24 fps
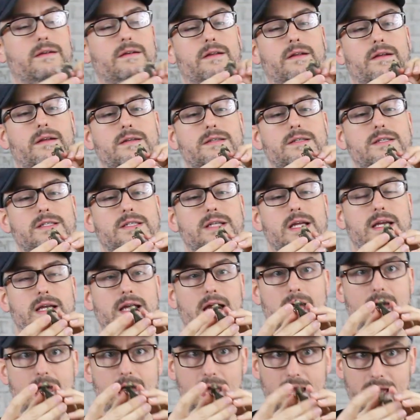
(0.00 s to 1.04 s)
This looks like
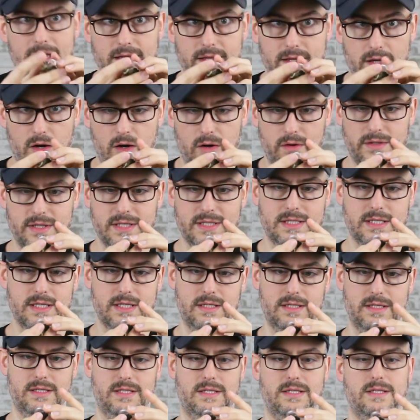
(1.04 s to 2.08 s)
a hag. Oh, this
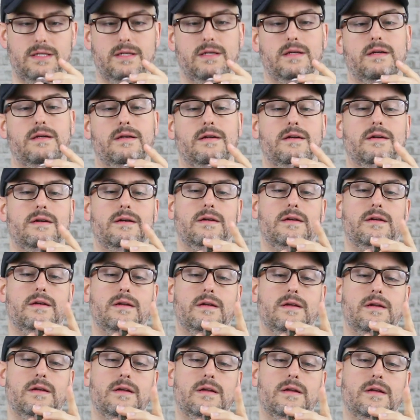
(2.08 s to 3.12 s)
is
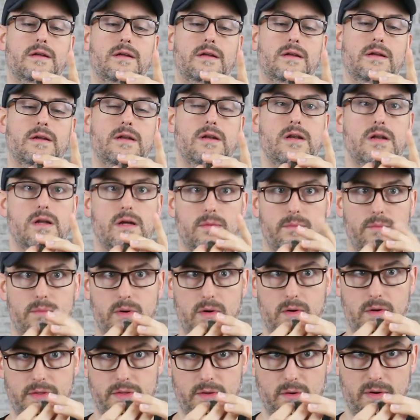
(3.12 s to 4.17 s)

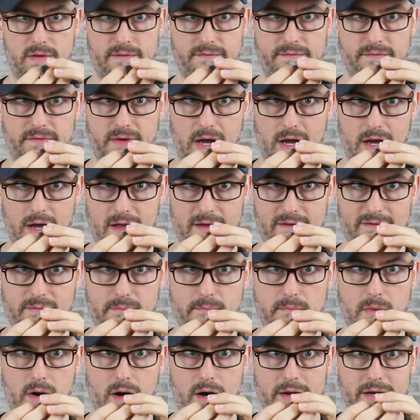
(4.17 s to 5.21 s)
number 35,
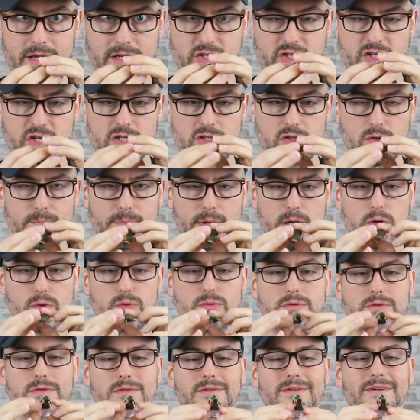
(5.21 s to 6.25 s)
Mod a
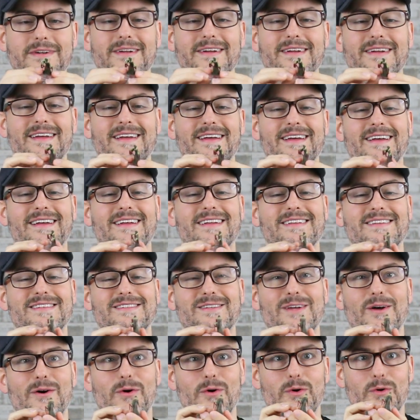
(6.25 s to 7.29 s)
Chiselbone.
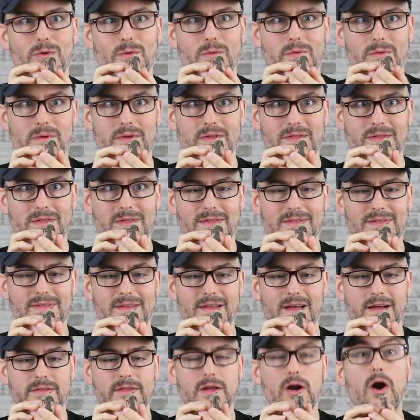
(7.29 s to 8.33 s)
So
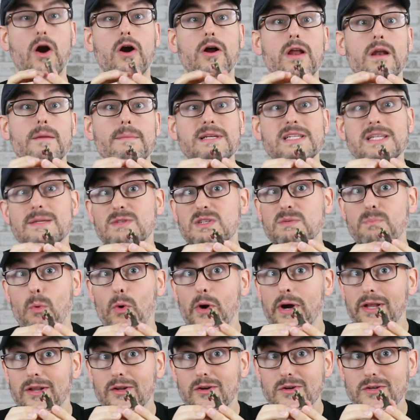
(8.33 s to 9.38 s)
there are going to be some
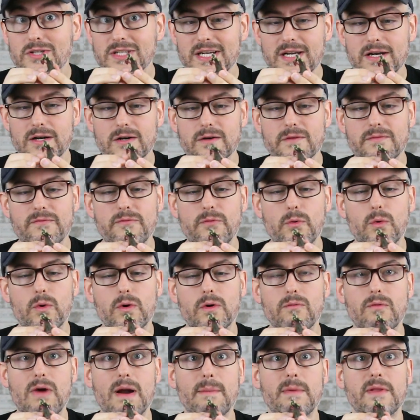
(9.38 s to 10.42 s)
spoilers here
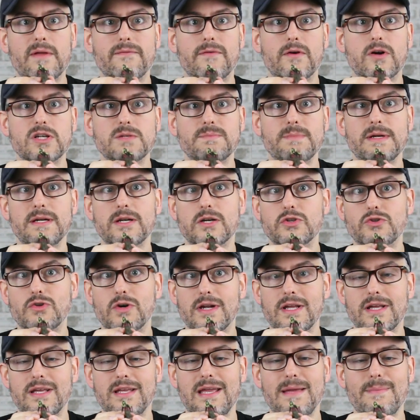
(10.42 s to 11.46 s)
for Rime of the Frostmaiden. I'll try
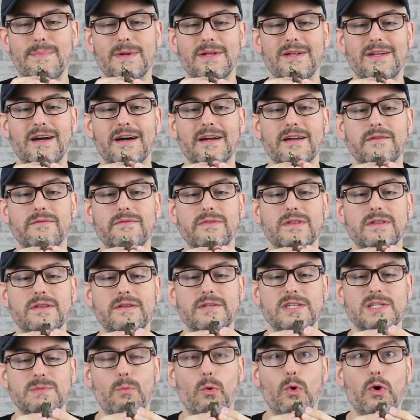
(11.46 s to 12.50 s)
to keep it kind
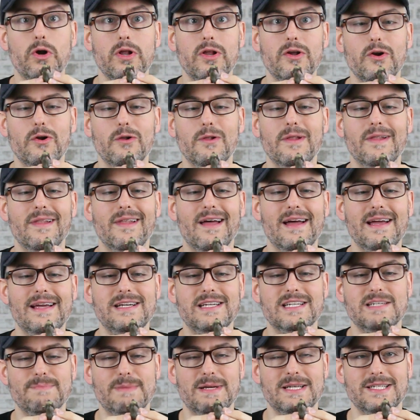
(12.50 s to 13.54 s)
of spoiler
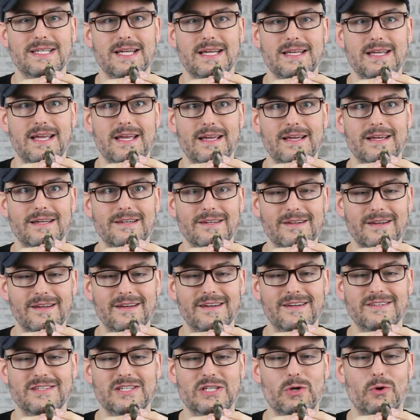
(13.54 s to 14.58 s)
light as best I can.
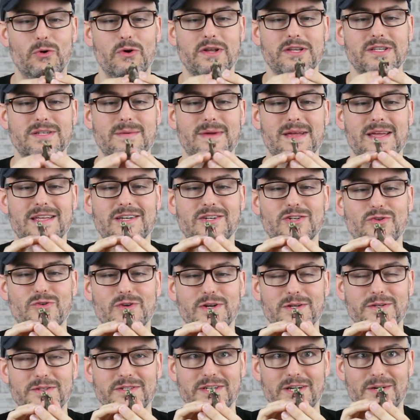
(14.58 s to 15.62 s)
She's holding some
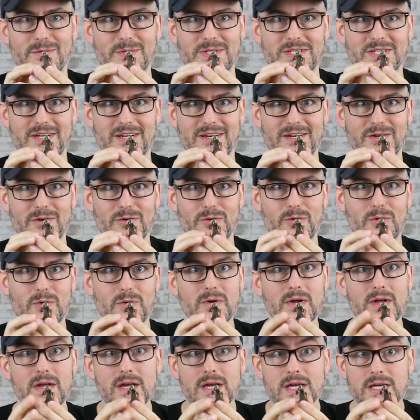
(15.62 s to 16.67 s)
entrails there, which is kind of
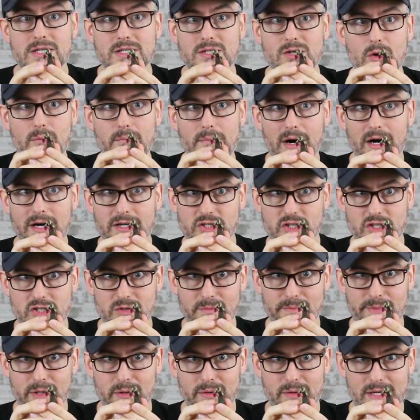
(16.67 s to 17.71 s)
cool. So Mod
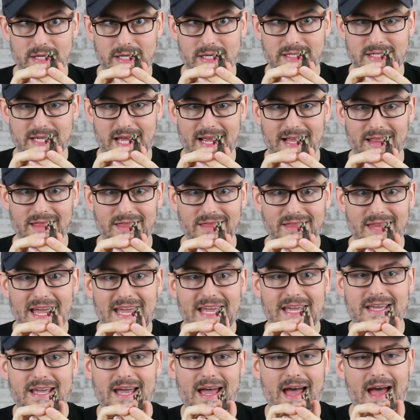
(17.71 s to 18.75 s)
Chiselbone is a
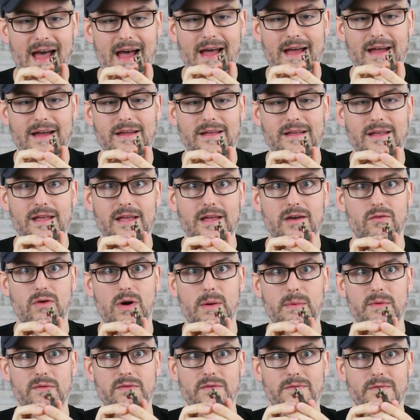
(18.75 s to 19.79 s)
lake hag in
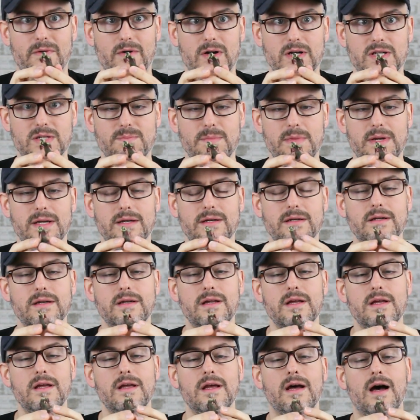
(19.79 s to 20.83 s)
Rime of the Frostmaiden.
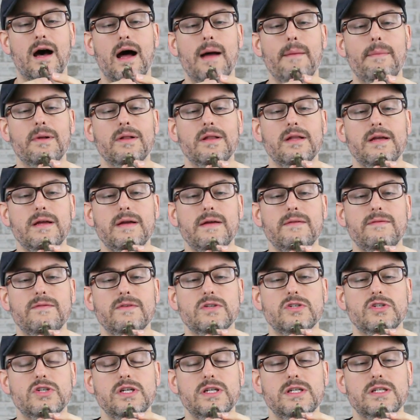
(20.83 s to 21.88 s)
I believe
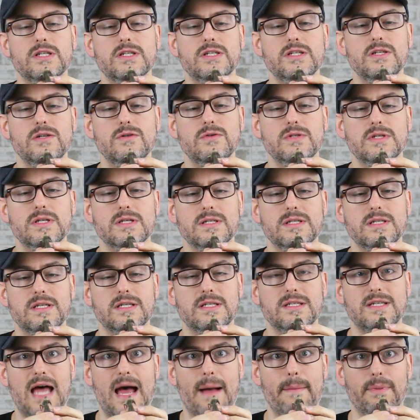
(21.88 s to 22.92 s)
she just uses the
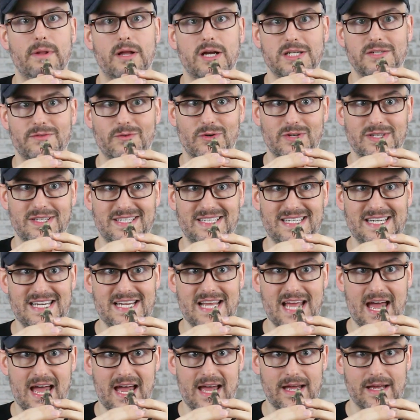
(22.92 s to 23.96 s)
stat blocks for a sea
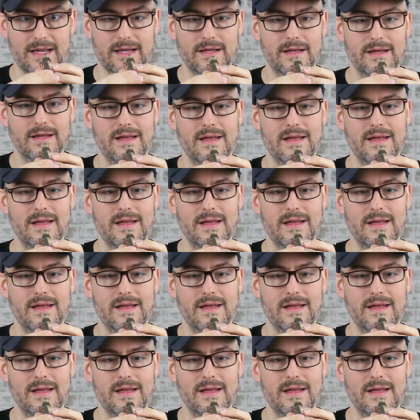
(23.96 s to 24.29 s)
hag.